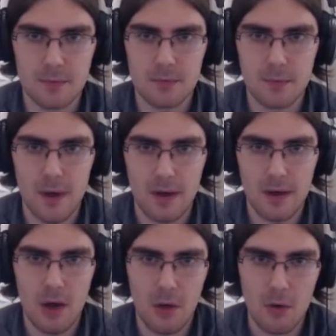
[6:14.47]
Oh,
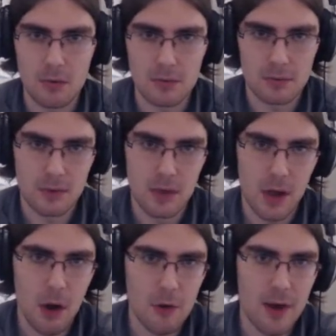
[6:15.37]
where? Oh.
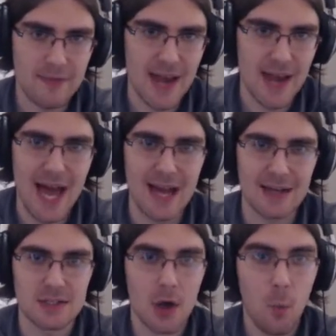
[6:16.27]
Oh, you have an
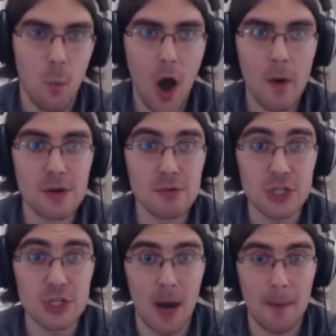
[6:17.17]
axe. Whoa,
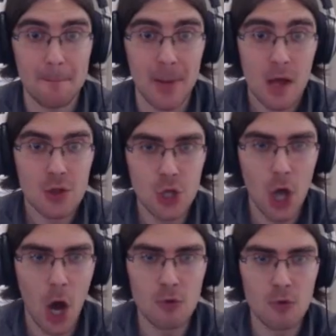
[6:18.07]
can jump.
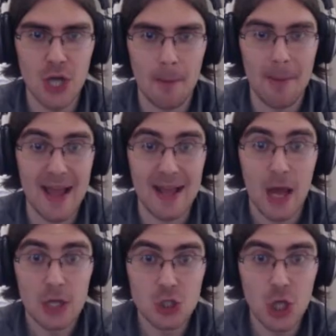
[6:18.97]
No jumping.
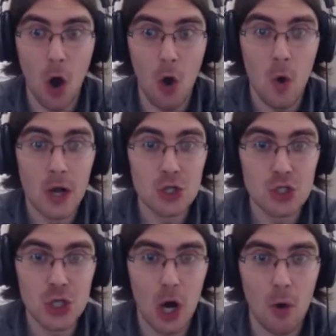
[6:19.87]
No,
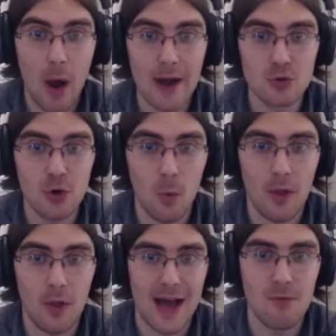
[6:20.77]
no, I do
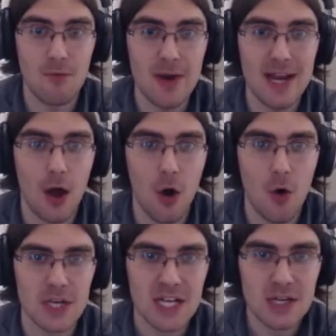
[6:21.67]
not want that.
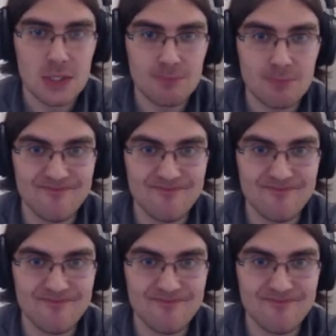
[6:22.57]
Reload.